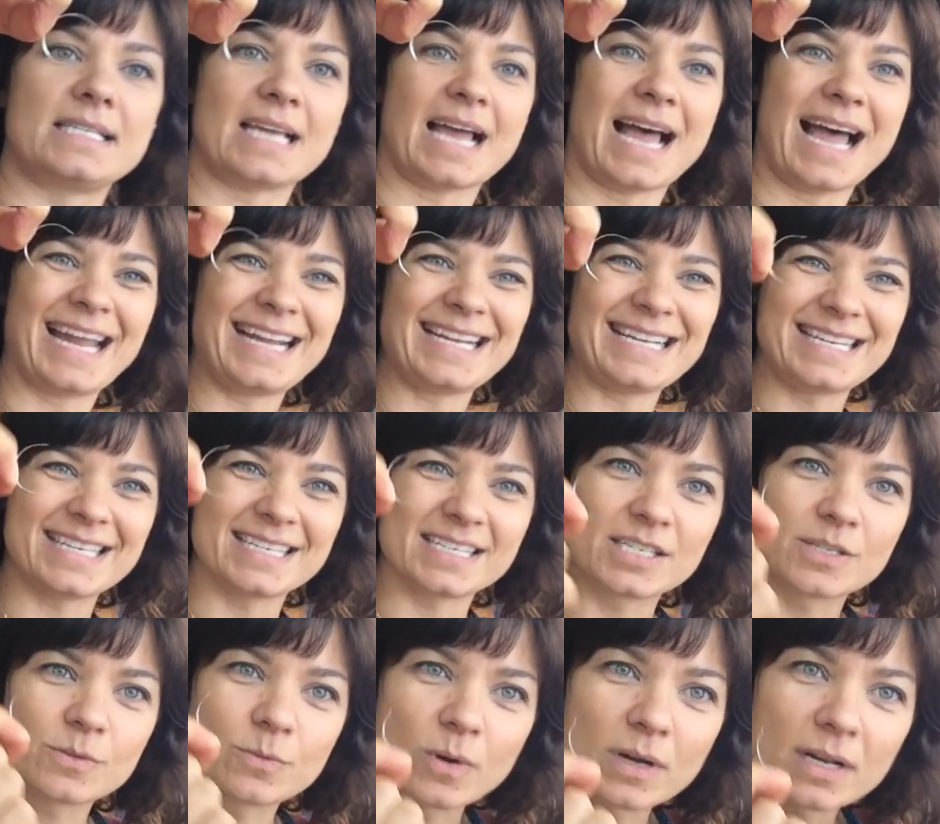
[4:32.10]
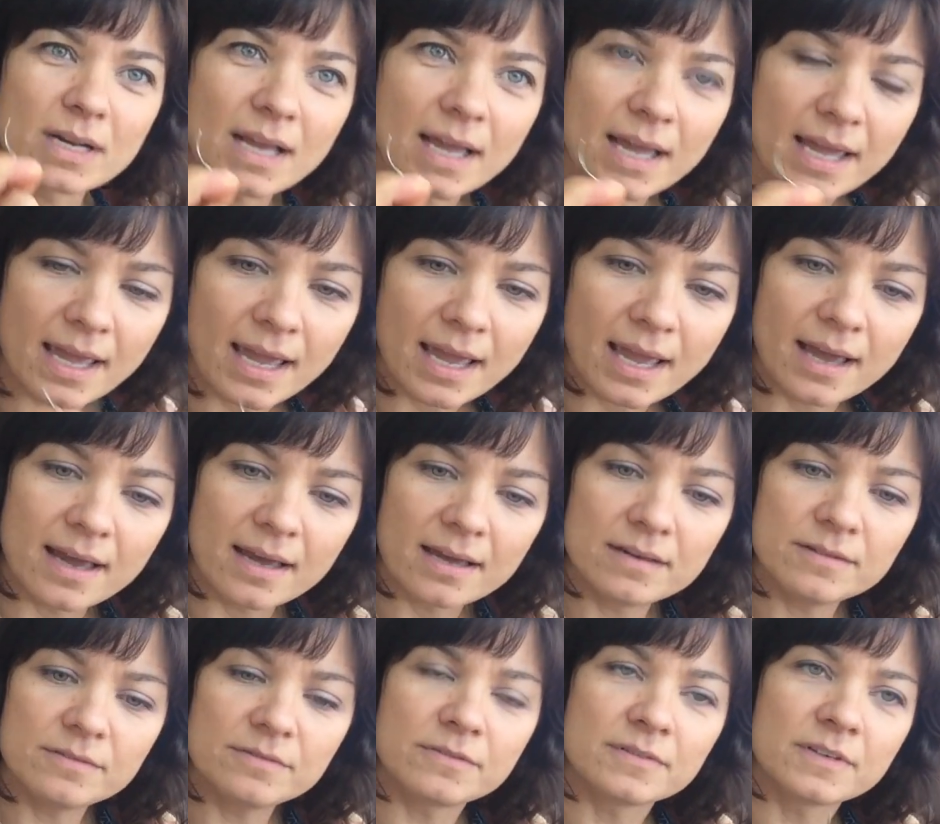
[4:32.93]
tiniest one I
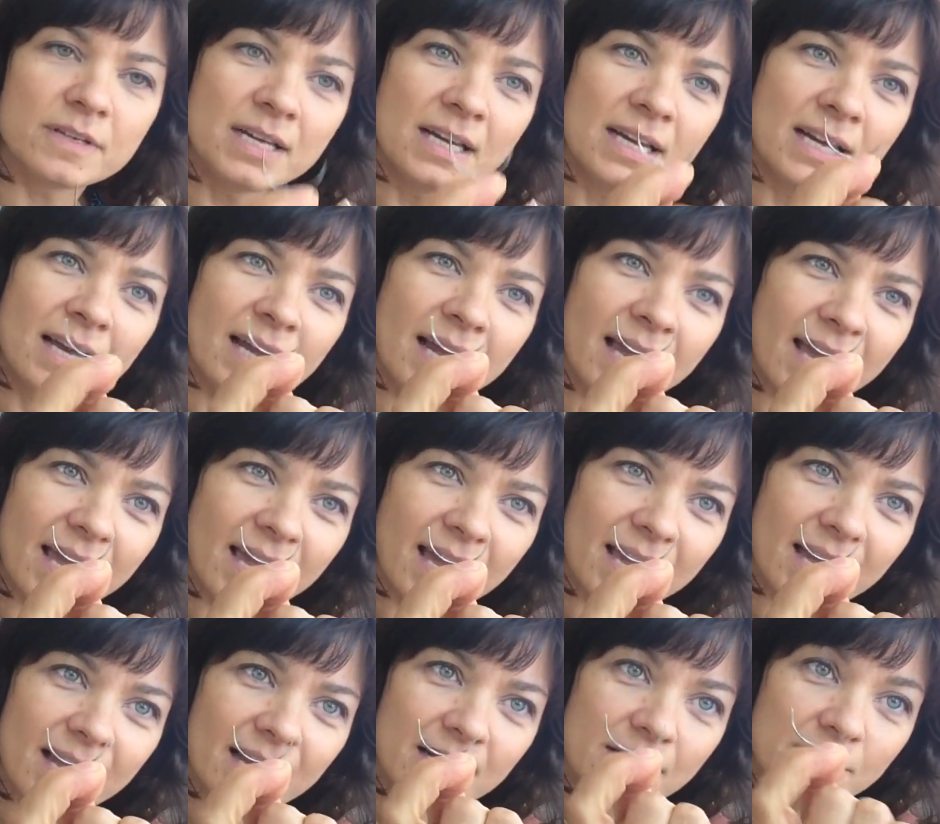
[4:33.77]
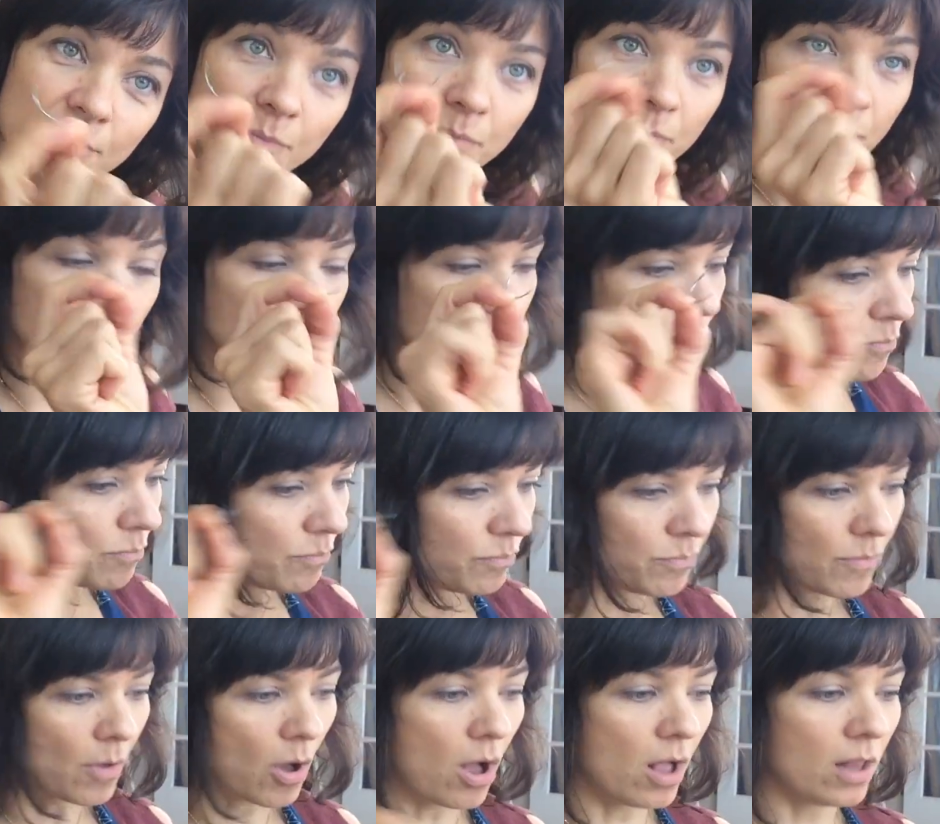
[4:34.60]
have, and
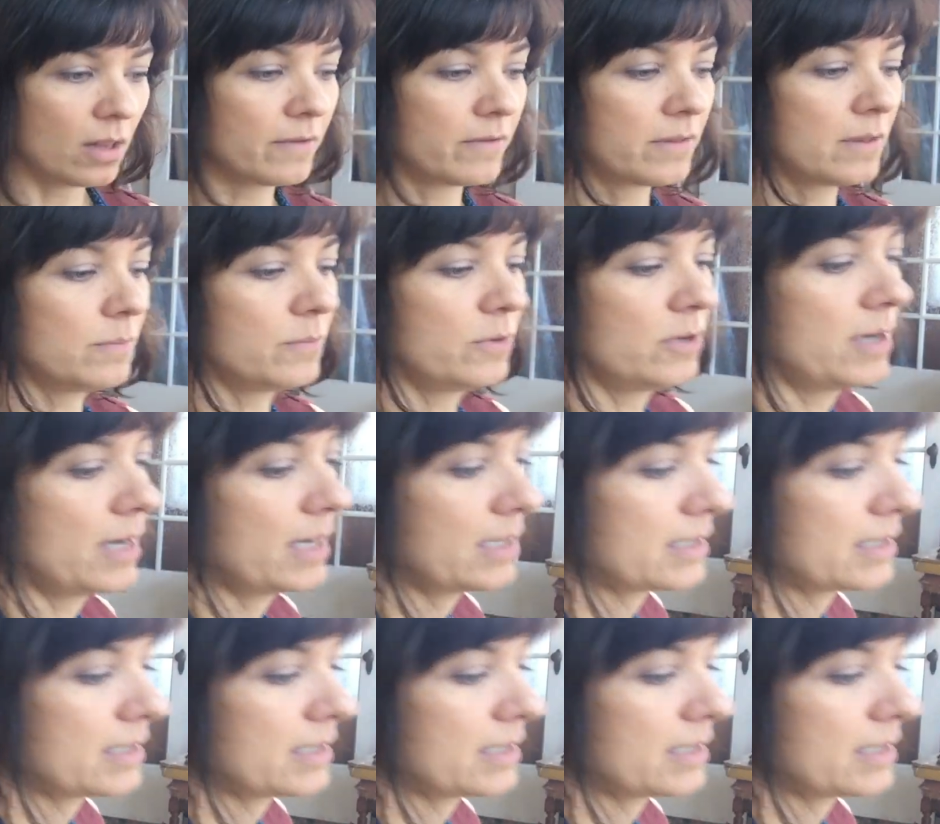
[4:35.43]
all of them are